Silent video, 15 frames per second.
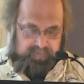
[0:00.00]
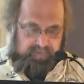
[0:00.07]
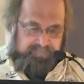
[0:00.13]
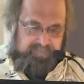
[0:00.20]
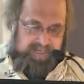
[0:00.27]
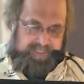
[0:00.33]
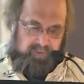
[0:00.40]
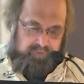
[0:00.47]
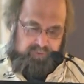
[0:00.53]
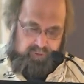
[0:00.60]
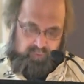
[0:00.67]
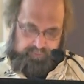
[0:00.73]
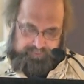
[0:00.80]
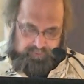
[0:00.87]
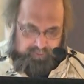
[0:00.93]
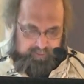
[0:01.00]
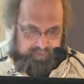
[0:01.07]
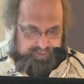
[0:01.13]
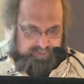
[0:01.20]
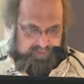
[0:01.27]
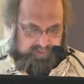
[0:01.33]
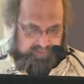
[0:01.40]
the final
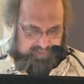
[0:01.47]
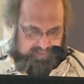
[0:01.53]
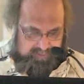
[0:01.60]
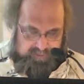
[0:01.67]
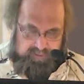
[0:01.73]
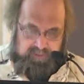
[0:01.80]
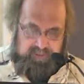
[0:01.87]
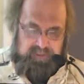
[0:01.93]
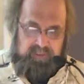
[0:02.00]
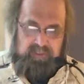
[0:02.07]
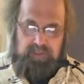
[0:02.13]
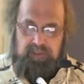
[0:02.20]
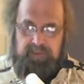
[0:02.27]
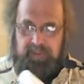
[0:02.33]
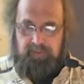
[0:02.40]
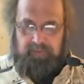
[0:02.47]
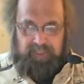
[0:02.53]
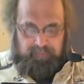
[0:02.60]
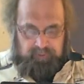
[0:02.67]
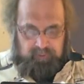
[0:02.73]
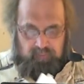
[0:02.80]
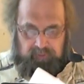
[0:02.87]
two-thirds, they were
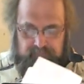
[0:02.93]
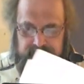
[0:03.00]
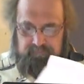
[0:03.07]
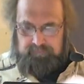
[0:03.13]
able to,